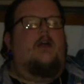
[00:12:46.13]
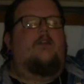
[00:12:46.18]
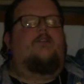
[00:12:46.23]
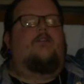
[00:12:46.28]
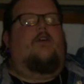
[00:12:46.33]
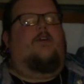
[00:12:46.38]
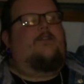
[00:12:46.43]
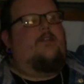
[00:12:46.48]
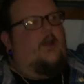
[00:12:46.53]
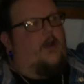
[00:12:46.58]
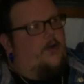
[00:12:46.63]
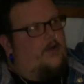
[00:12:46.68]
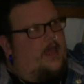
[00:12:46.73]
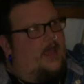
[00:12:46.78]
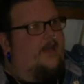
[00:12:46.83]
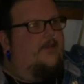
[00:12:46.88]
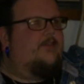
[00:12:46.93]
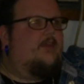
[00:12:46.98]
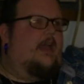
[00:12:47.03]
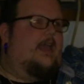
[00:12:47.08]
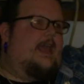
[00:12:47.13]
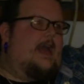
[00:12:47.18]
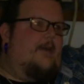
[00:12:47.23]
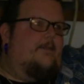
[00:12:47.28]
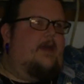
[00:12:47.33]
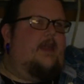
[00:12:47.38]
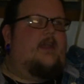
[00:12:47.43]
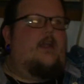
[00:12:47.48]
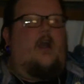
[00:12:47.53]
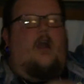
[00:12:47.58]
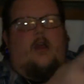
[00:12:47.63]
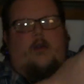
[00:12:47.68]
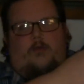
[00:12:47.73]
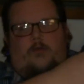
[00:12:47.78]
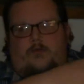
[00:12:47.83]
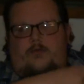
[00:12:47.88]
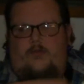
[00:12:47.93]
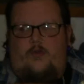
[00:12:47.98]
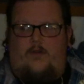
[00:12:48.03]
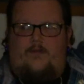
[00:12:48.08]
So I said, okay, so I got my car,
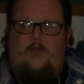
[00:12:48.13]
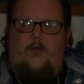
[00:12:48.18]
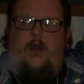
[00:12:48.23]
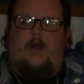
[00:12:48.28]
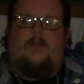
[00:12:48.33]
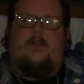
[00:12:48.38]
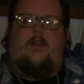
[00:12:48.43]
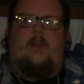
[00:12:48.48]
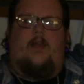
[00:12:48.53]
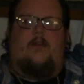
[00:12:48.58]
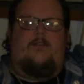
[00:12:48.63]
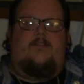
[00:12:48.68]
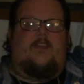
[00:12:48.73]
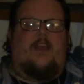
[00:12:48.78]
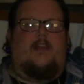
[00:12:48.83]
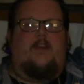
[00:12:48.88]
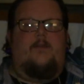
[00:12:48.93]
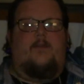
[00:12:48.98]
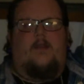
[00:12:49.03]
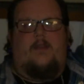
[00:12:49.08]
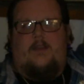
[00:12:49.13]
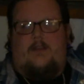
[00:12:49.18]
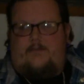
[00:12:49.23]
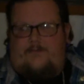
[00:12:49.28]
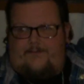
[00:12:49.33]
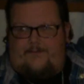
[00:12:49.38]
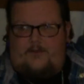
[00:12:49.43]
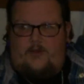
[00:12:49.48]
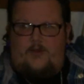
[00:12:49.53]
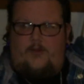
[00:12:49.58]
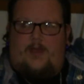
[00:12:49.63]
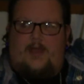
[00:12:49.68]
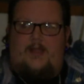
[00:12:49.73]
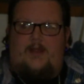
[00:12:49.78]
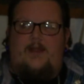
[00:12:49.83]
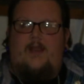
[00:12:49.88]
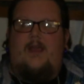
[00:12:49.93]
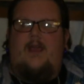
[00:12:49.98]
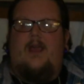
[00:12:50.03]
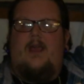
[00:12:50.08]
we drove around to the other side of the building, flew
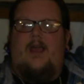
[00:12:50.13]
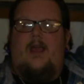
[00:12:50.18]
in,